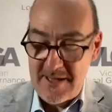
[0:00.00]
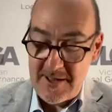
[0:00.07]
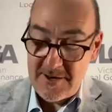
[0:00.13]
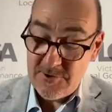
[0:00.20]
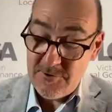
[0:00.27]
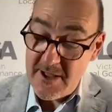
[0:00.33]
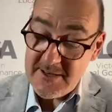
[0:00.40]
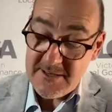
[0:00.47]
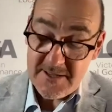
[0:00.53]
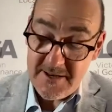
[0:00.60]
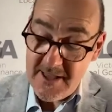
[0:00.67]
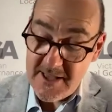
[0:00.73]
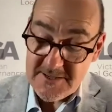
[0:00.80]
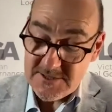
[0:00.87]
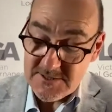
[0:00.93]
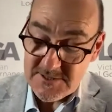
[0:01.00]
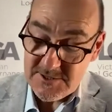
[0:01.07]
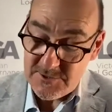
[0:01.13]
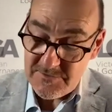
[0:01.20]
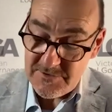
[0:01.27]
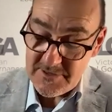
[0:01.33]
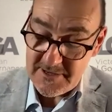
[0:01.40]
a great connection too
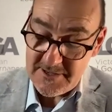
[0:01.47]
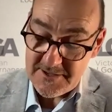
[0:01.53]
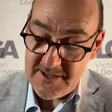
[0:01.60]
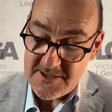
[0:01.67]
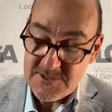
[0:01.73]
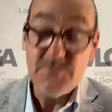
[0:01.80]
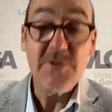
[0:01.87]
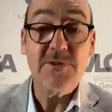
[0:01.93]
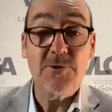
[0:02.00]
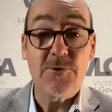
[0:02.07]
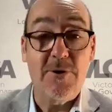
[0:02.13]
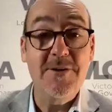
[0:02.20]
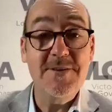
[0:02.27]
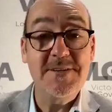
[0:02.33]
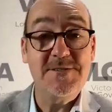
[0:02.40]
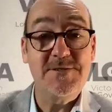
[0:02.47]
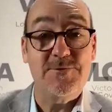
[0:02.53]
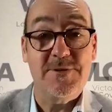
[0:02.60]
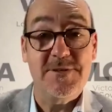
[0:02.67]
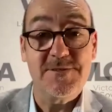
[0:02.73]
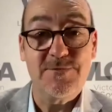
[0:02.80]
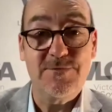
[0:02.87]
for the location with your own history
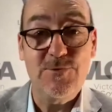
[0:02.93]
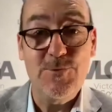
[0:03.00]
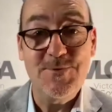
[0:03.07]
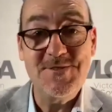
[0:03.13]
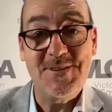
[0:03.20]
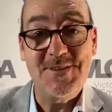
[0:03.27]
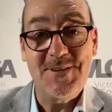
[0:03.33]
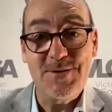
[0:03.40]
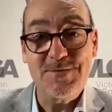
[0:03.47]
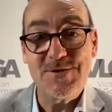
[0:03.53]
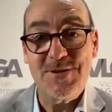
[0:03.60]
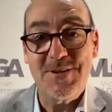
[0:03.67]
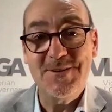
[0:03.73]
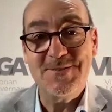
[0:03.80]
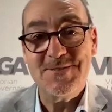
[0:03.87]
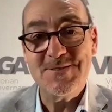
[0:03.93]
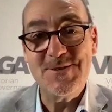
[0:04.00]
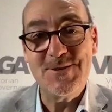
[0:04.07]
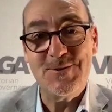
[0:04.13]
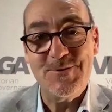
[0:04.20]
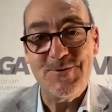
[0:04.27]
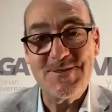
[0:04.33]
as a former CEO of St Kilda
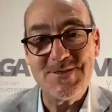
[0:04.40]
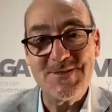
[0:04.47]
too, which...